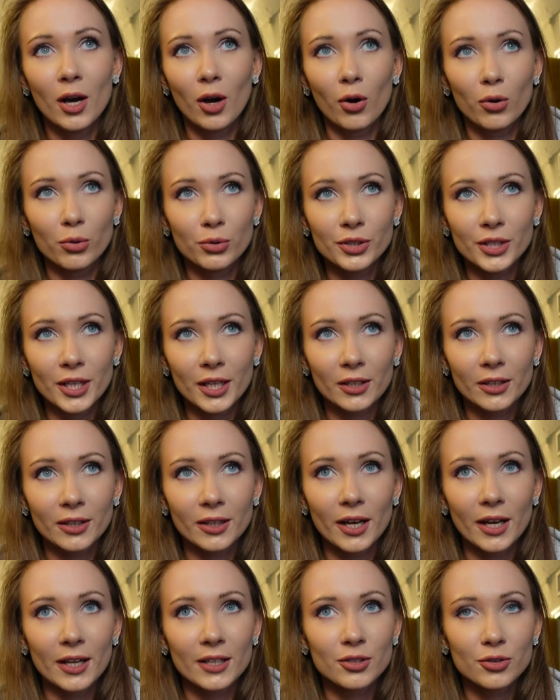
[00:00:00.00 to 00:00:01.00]
hotel
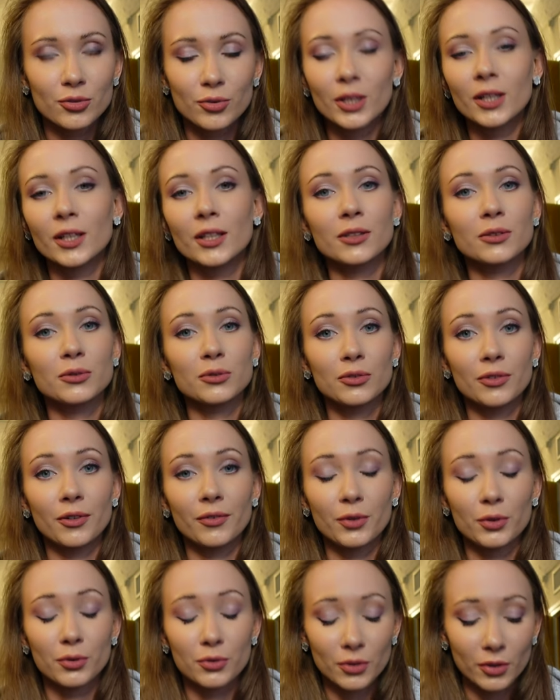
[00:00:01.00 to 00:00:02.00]
has really good
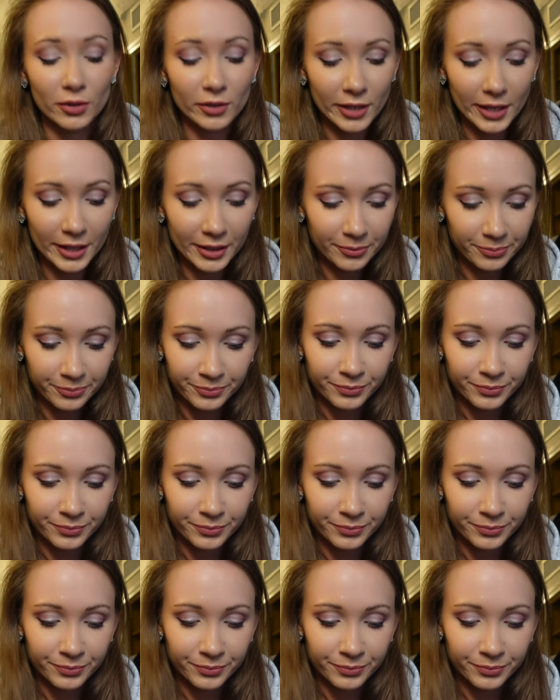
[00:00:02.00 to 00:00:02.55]
reviews online